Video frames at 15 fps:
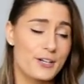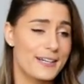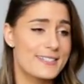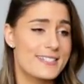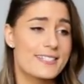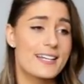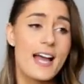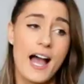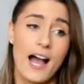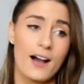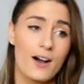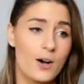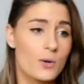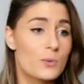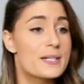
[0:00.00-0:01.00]
Granted,
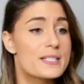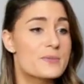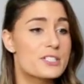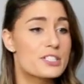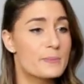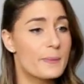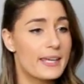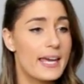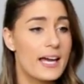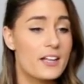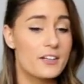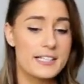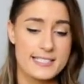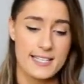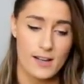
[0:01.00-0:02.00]
I always reach my
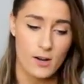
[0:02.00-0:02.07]
calories,